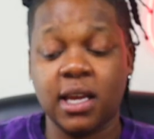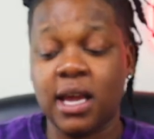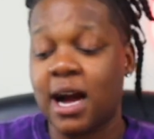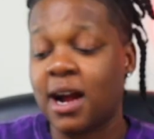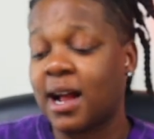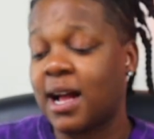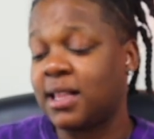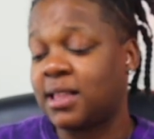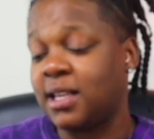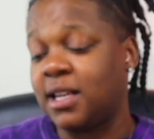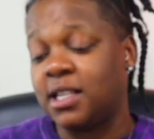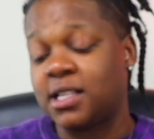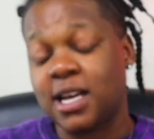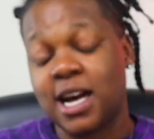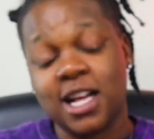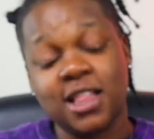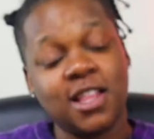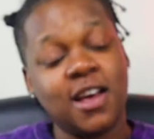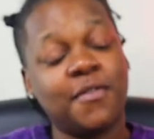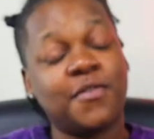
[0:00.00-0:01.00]
y'all got this
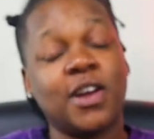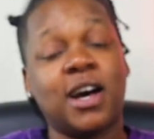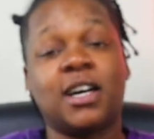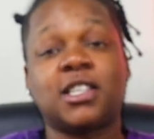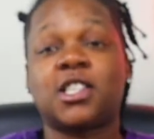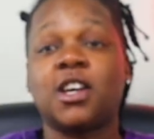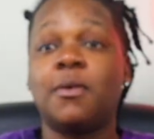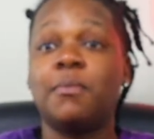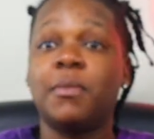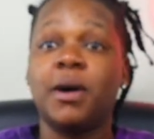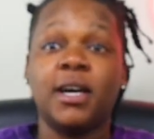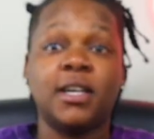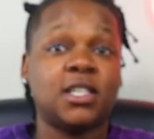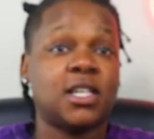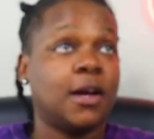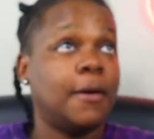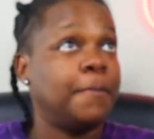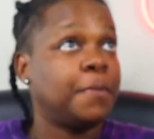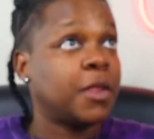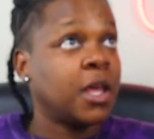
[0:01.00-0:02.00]
i love y'all so much
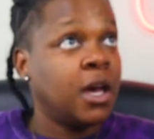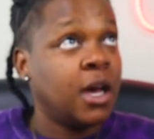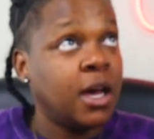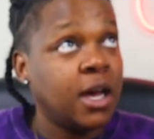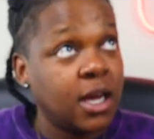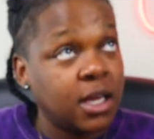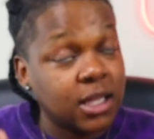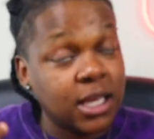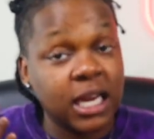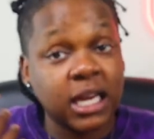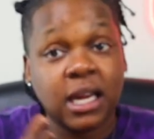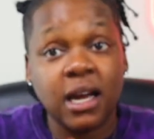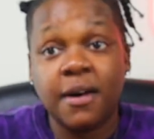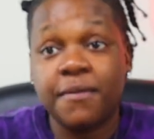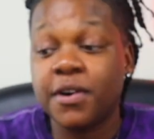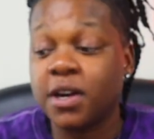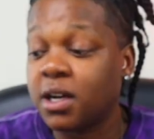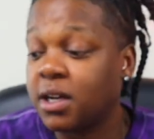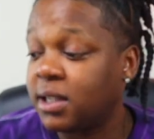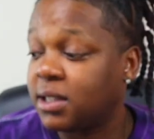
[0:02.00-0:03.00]
thank y'all
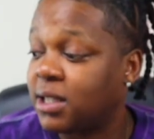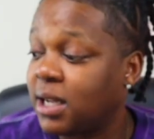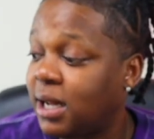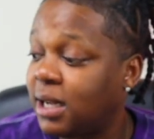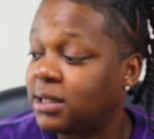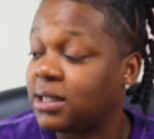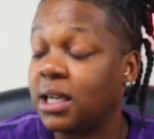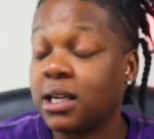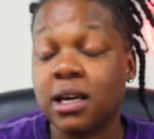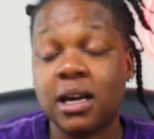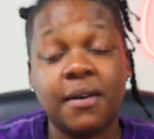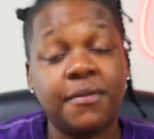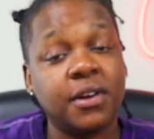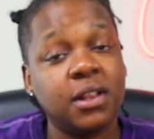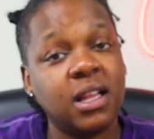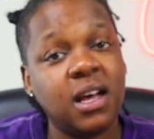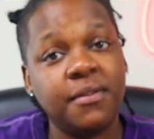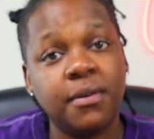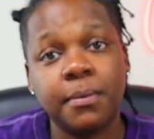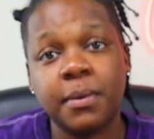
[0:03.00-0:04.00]
for the good times thank y'all for
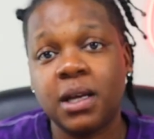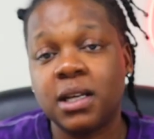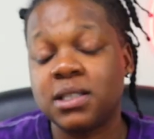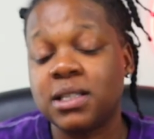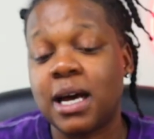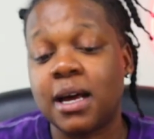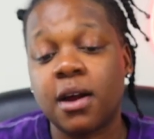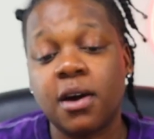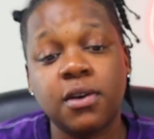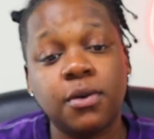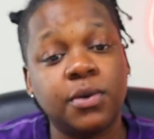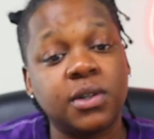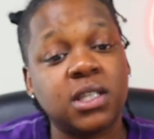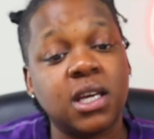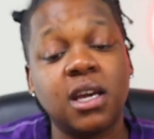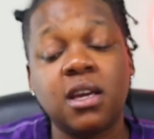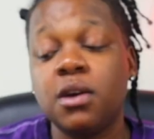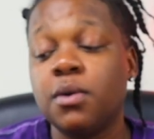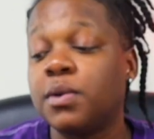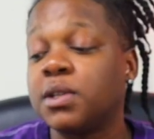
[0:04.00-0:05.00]
loving me it's not on you it's
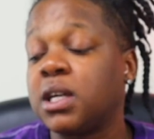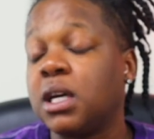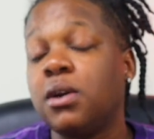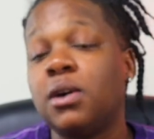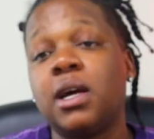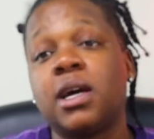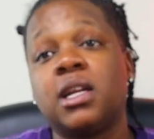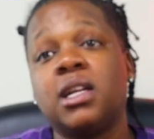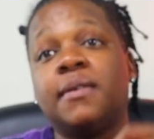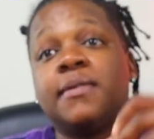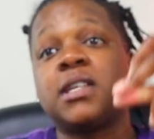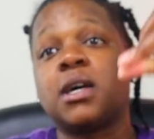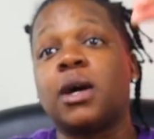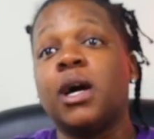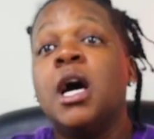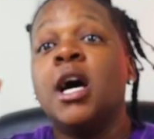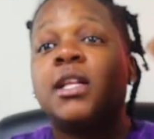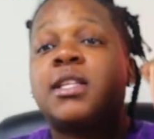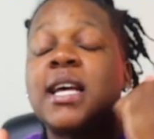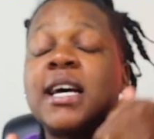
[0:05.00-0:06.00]
in you it's in you that can never second
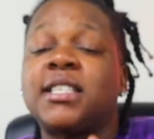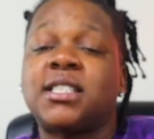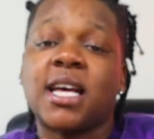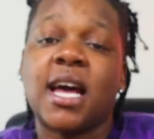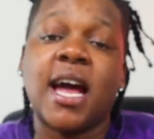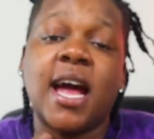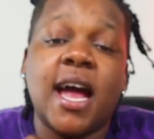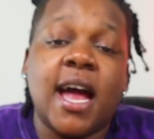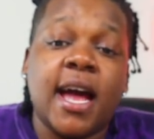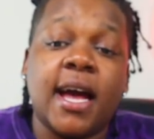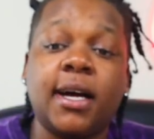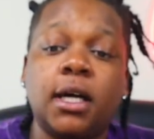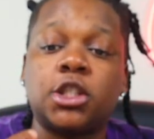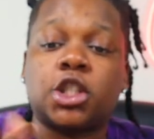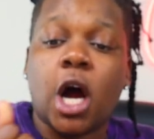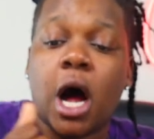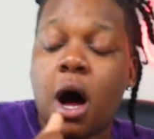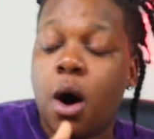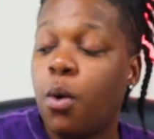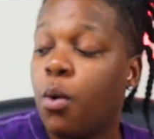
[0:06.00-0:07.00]
this is is
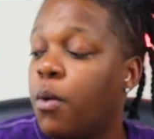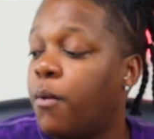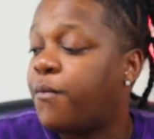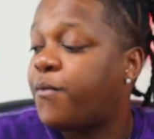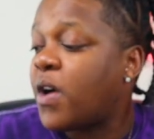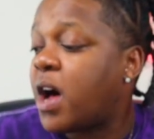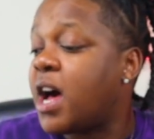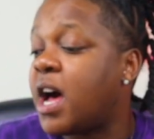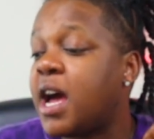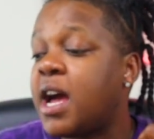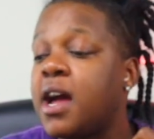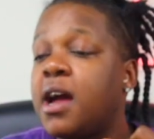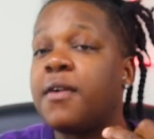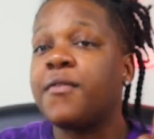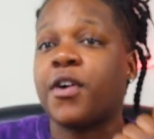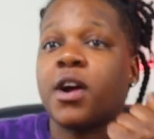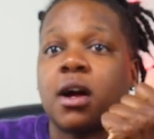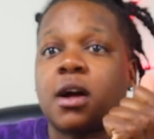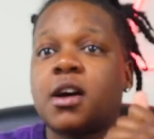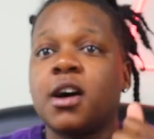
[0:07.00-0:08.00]
your
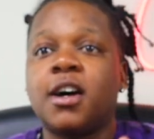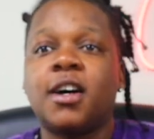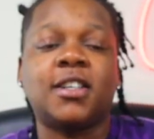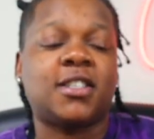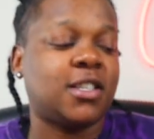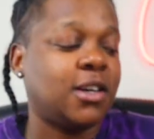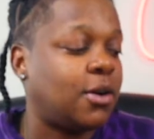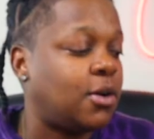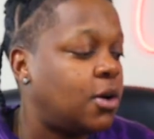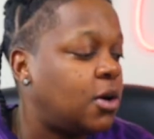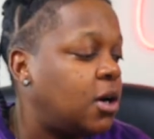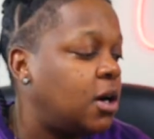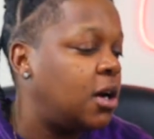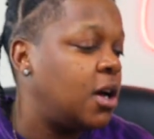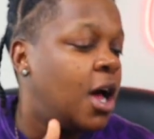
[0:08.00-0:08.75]
favorite cousin.